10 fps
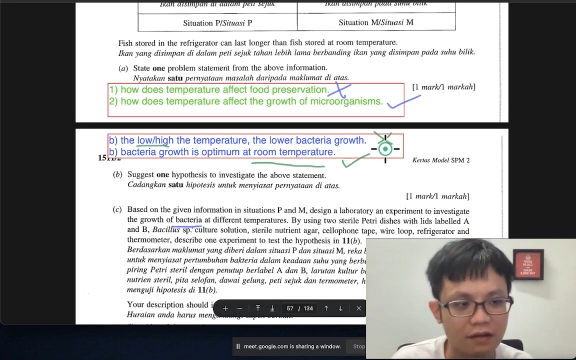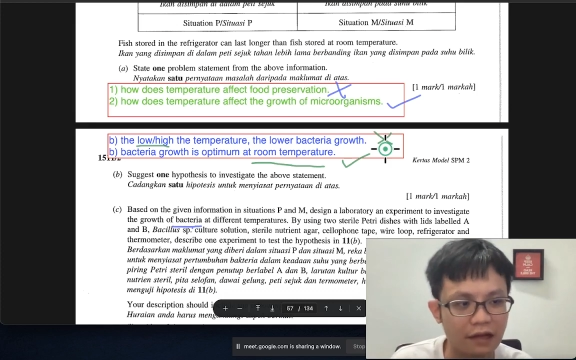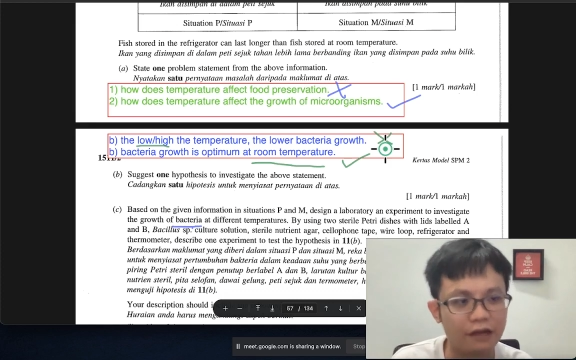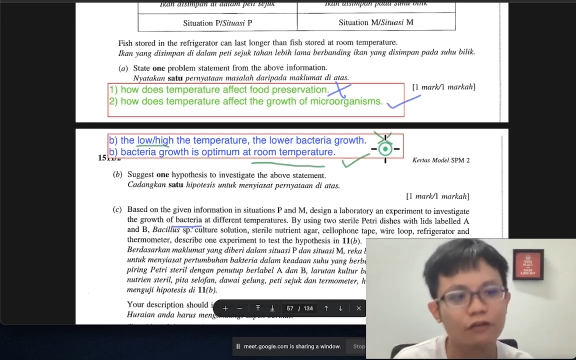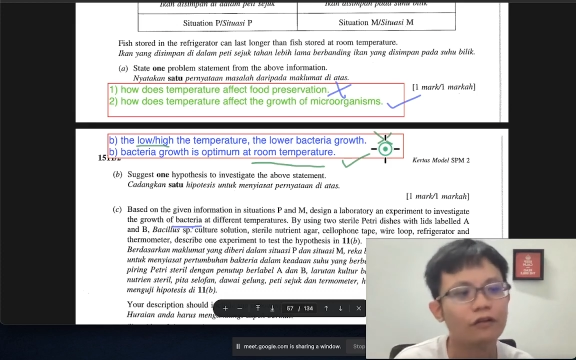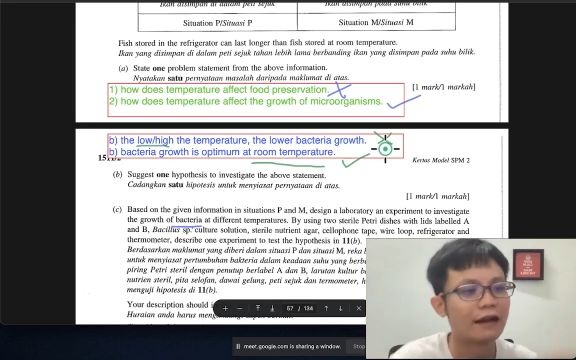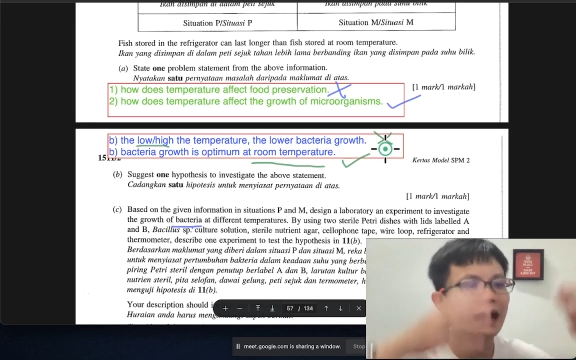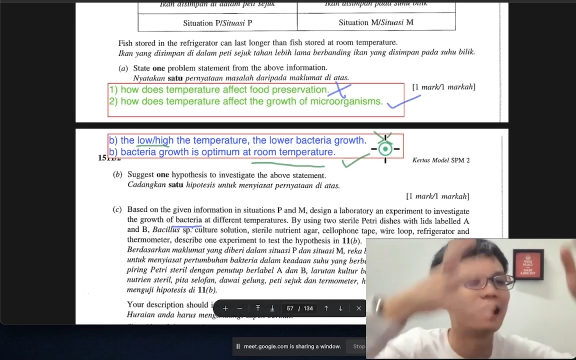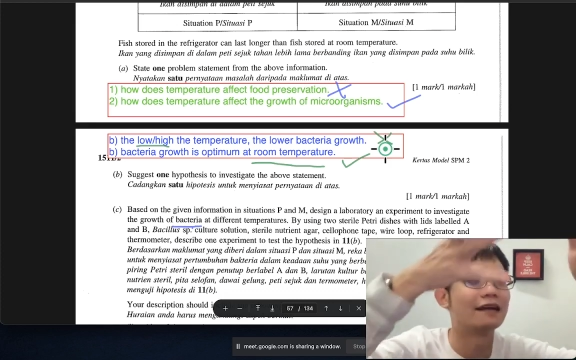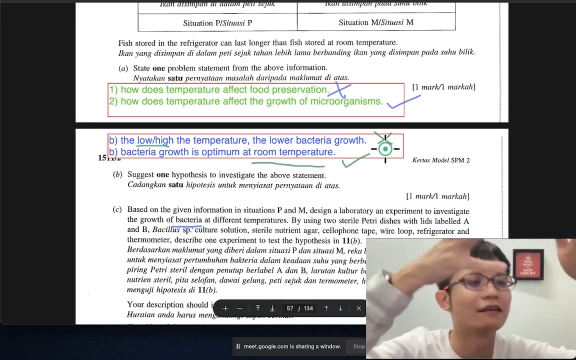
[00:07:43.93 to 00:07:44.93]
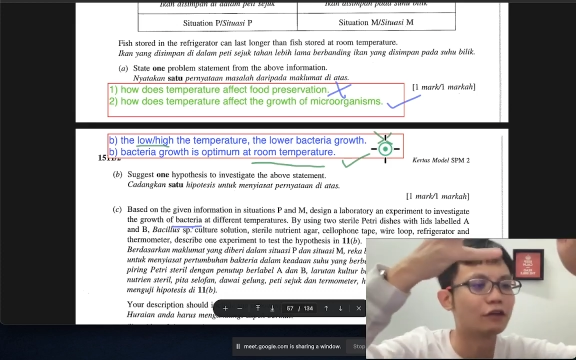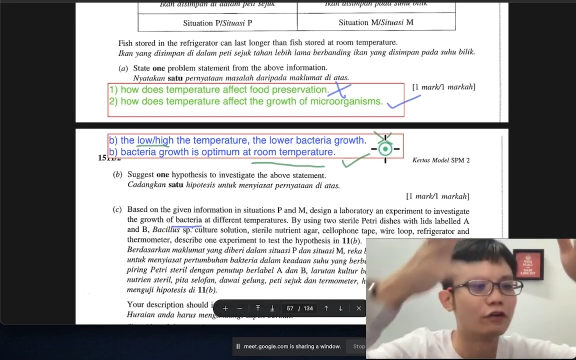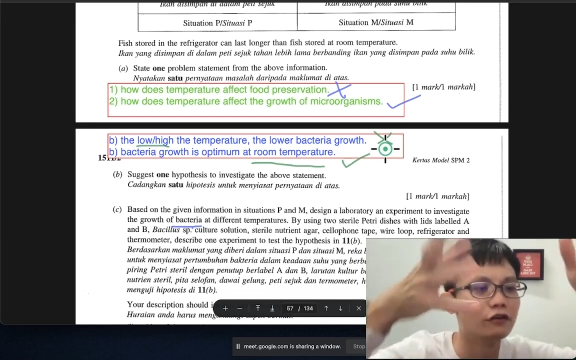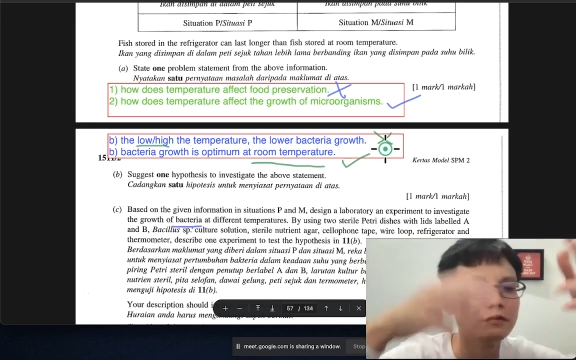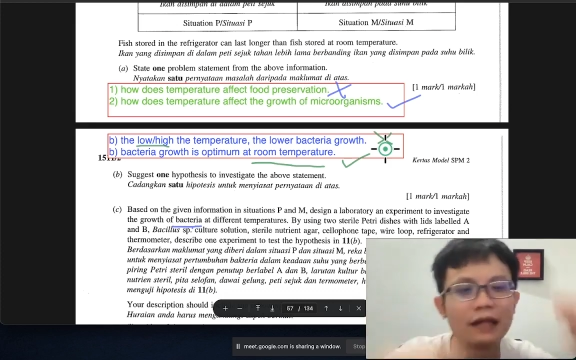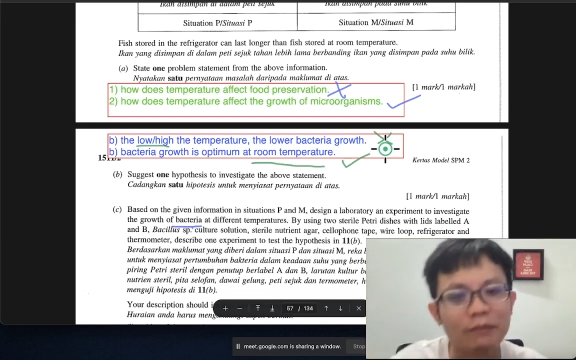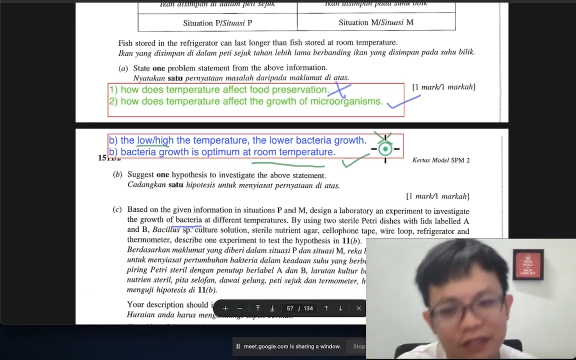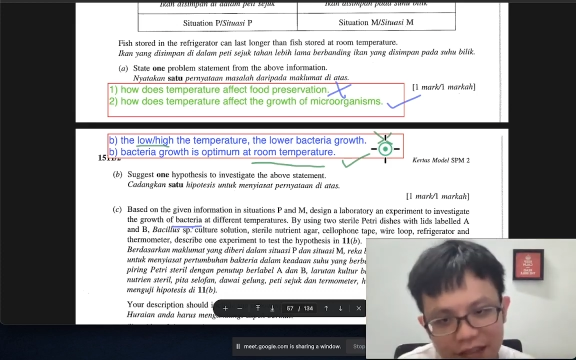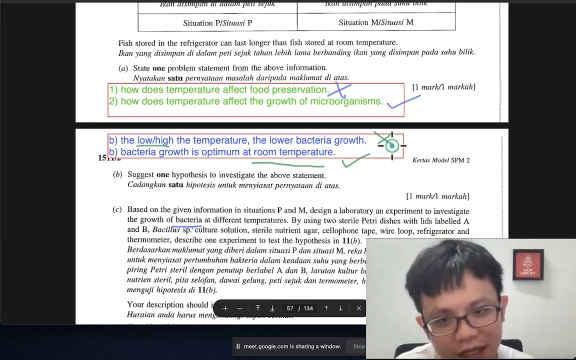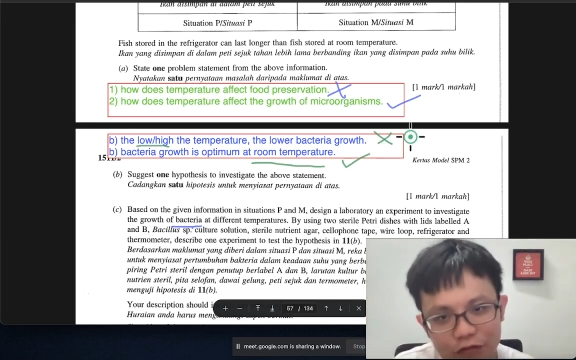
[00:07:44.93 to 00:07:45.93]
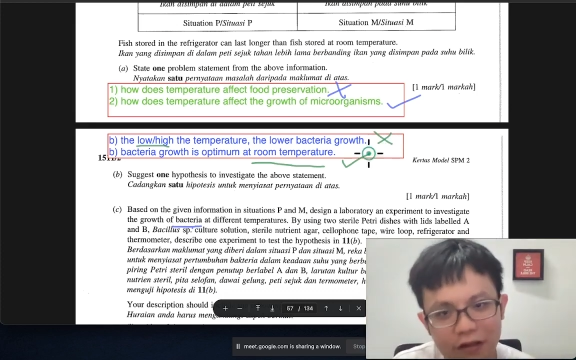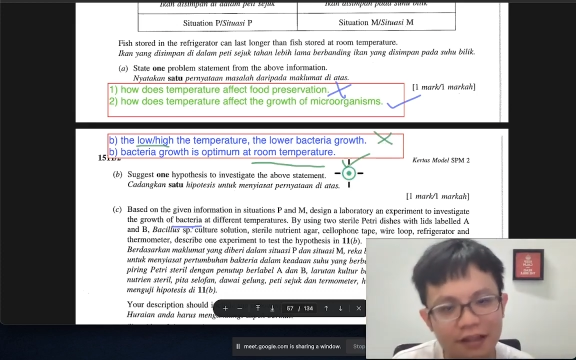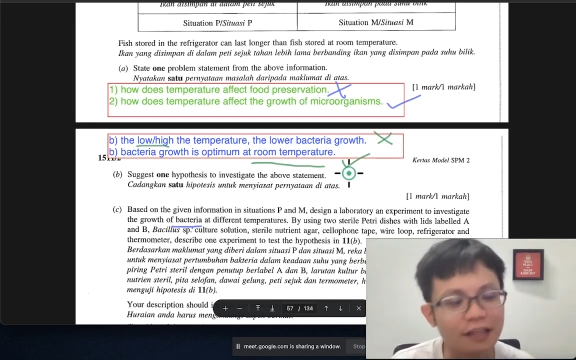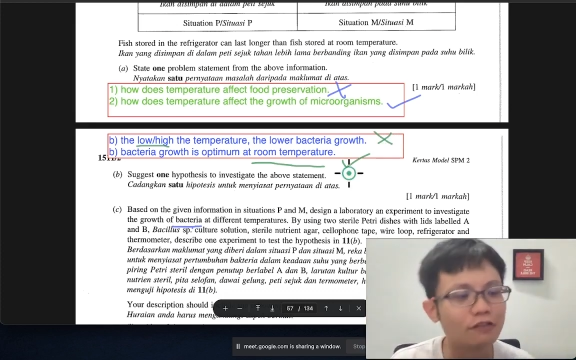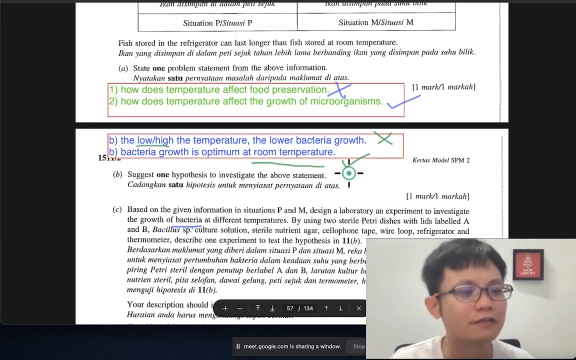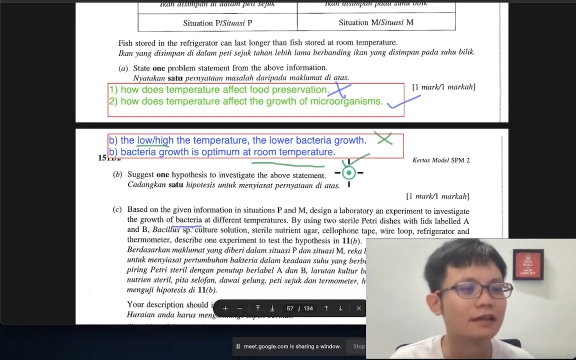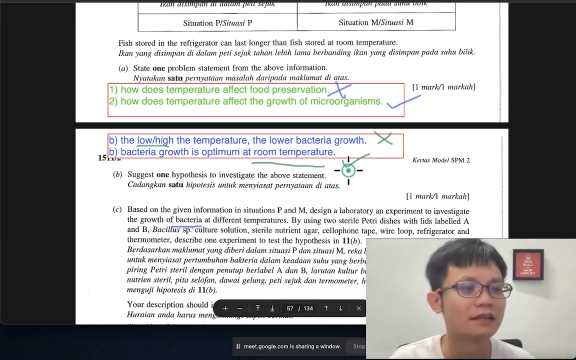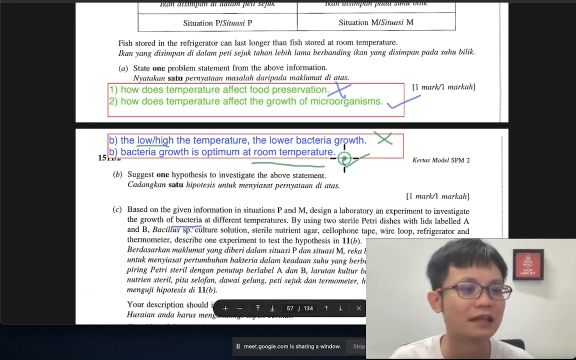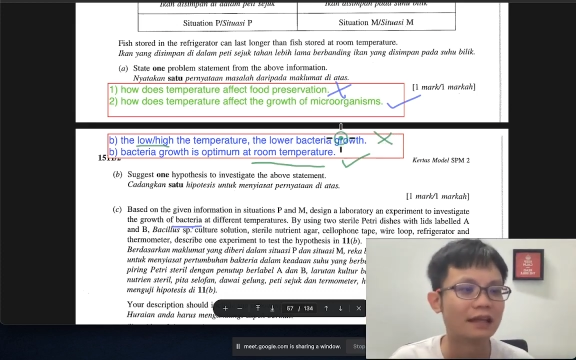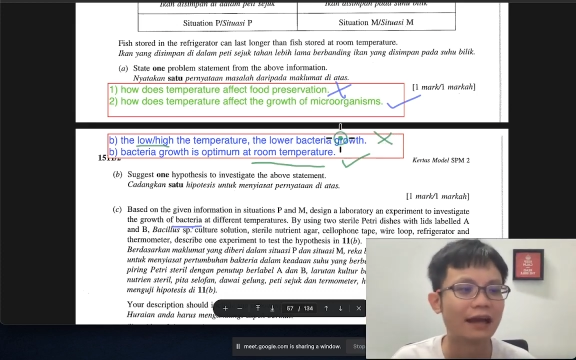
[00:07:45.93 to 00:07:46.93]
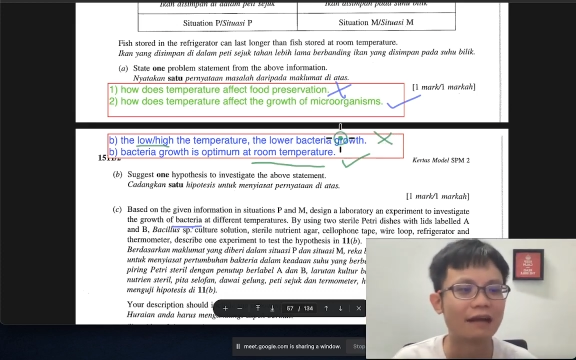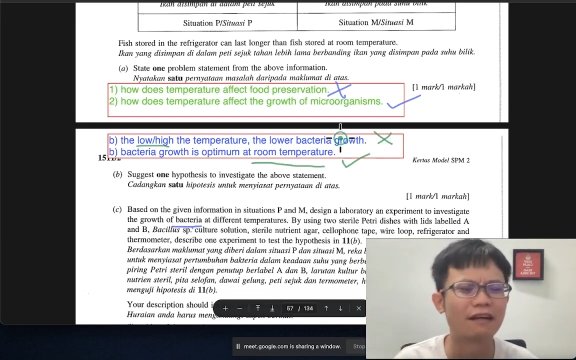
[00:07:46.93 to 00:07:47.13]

I don't know lah, around your room temperature lah, 20 to 30 lah,